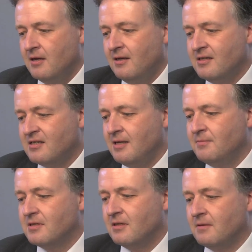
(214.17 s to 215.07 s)
And it
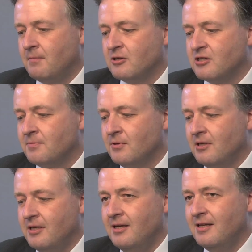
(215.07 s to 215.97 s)
seems that the much
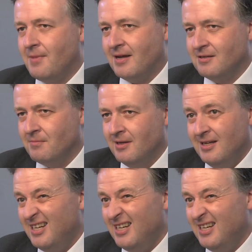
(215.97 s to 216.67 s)
smaller helium atom